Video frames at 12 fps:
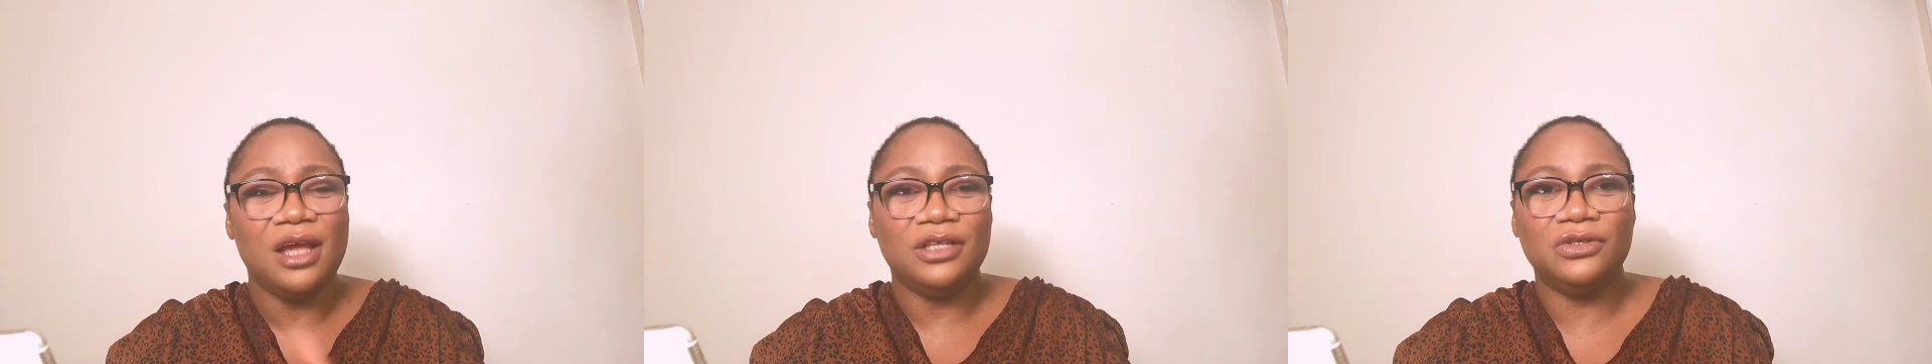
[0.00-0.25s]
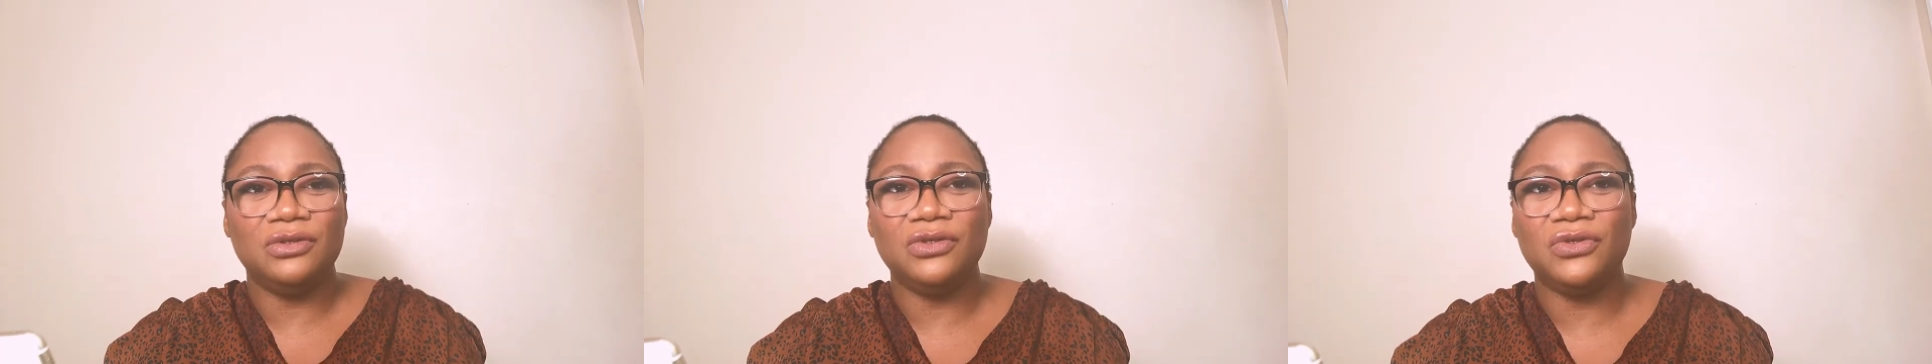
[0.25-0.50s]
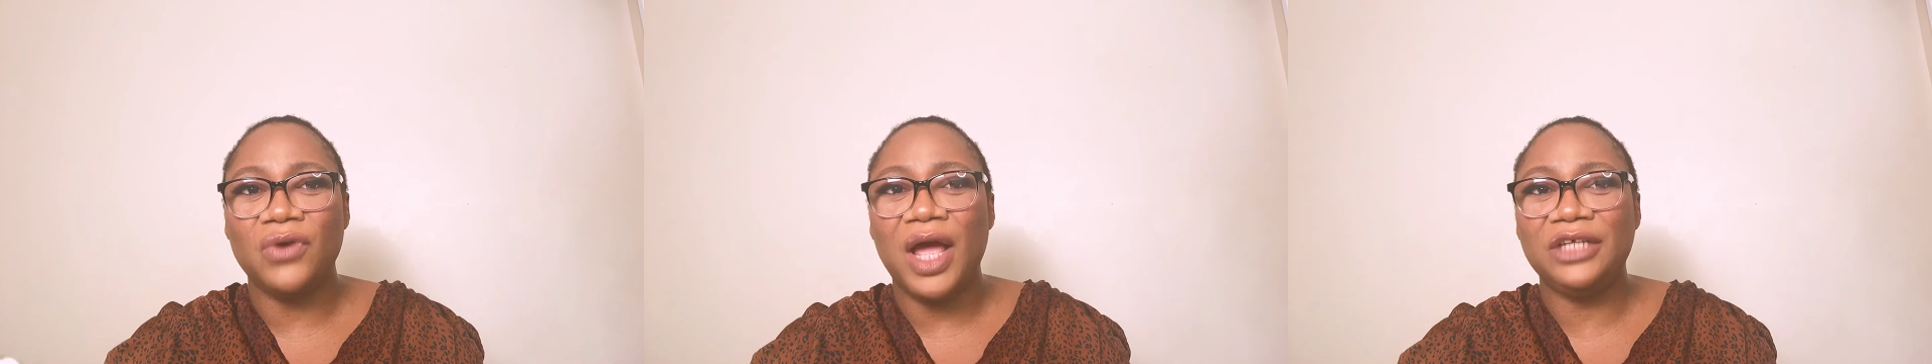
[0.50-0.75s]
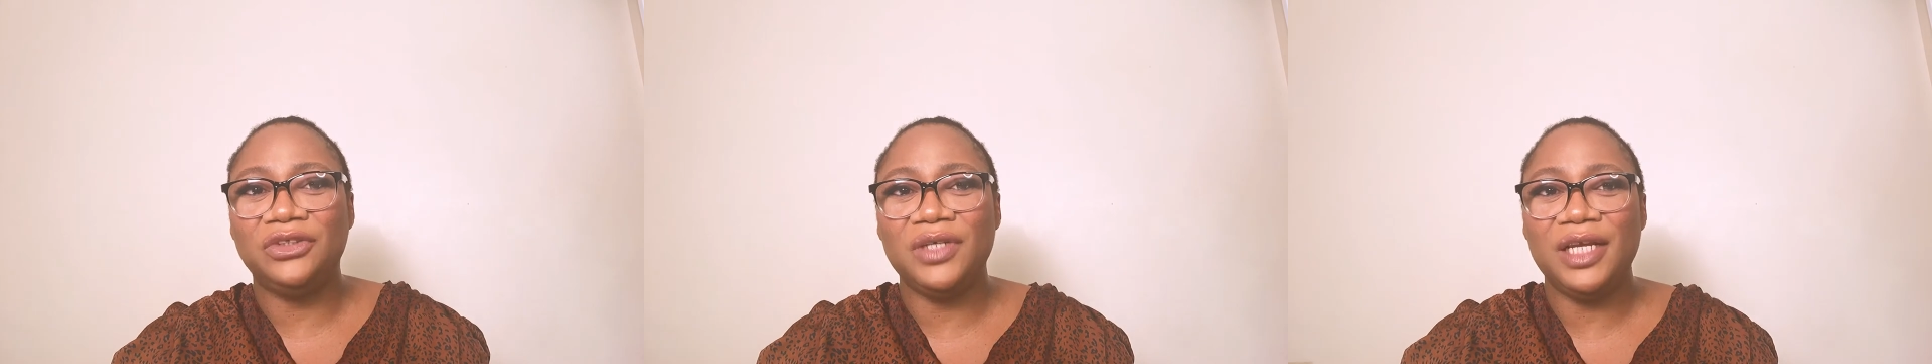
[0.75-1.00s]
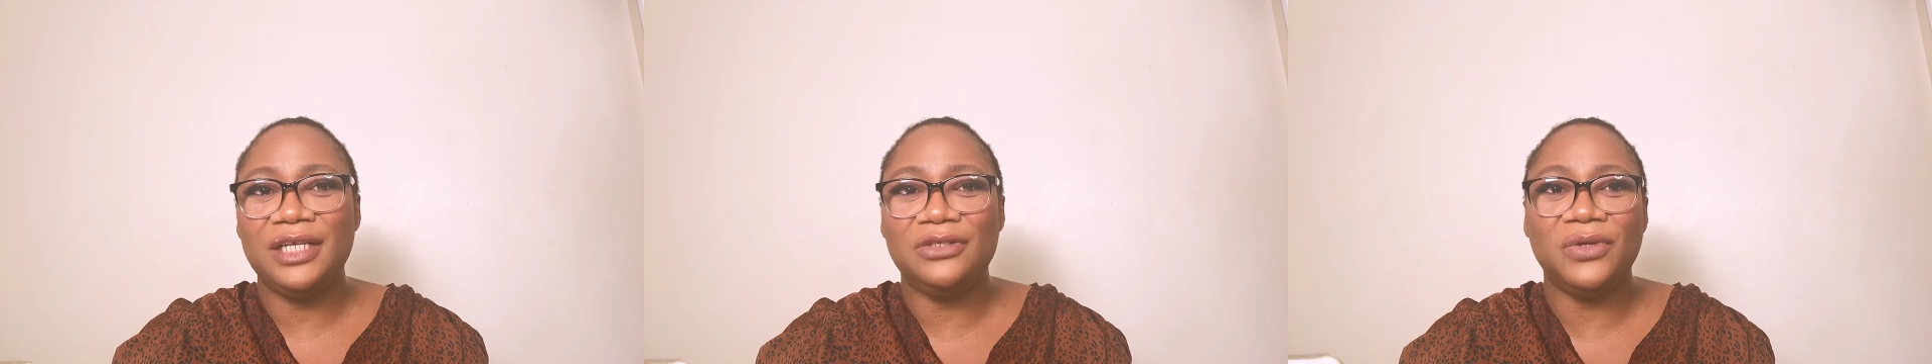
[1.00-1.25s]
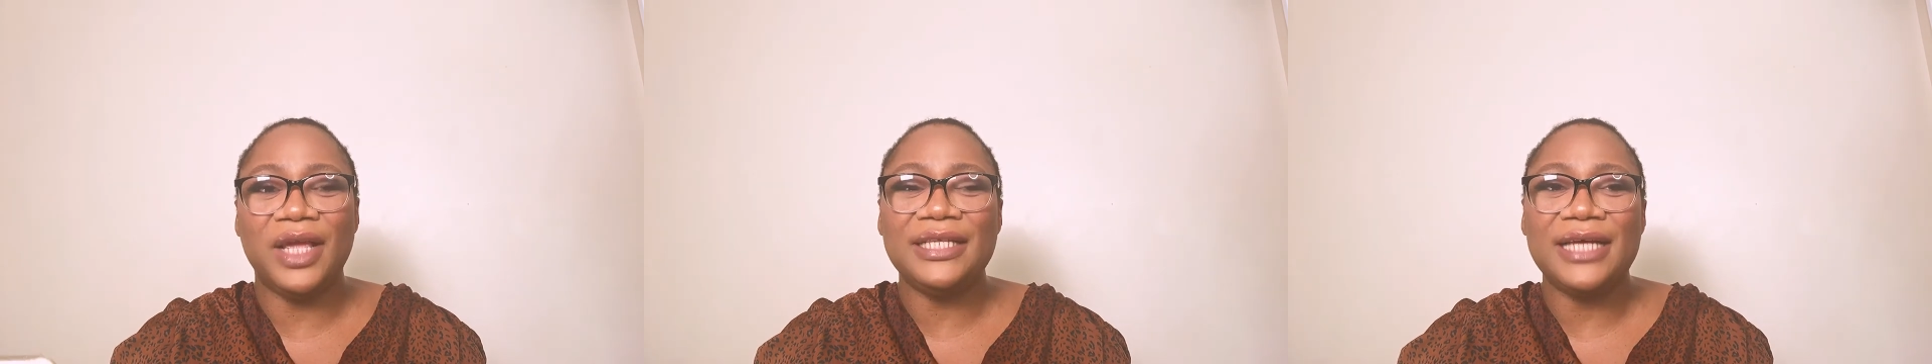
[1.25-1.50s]
to to actually
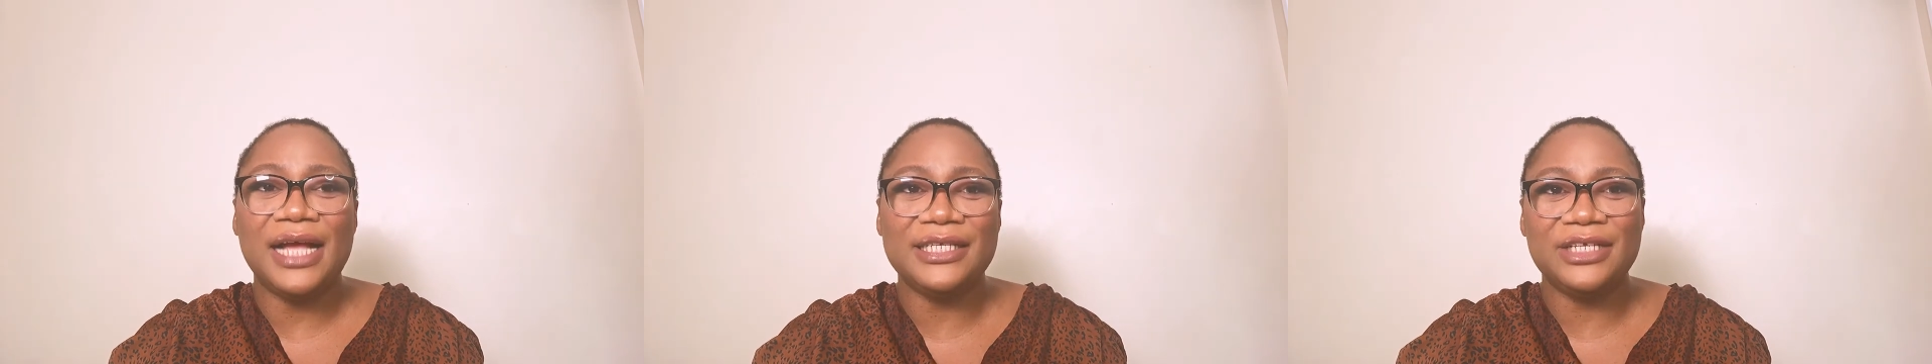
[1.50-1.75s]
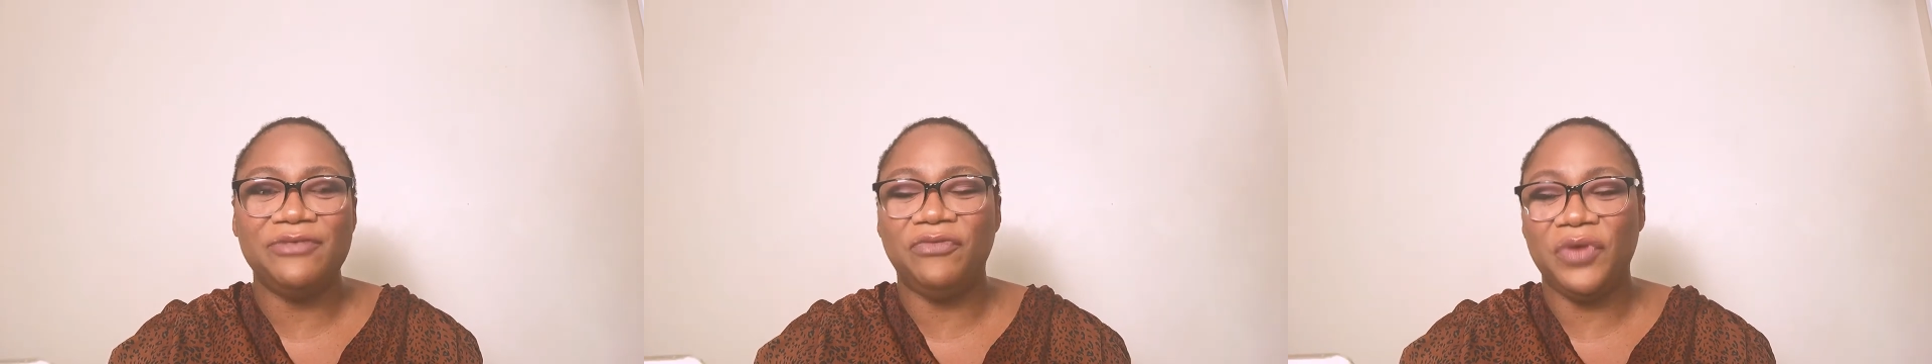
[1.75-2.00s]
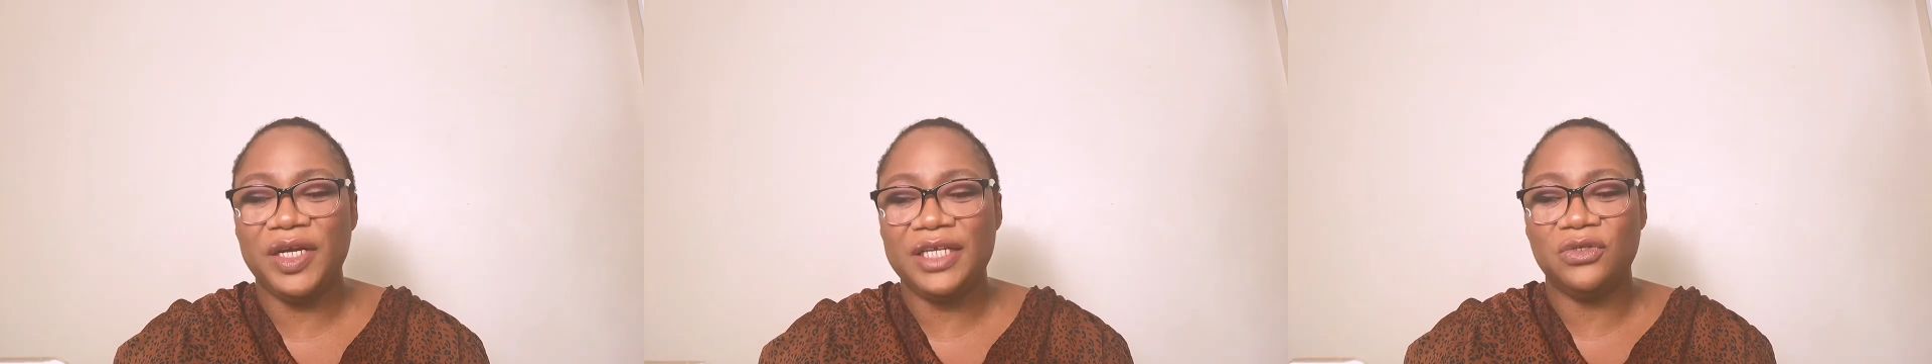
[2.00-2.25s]
to get ourselves ready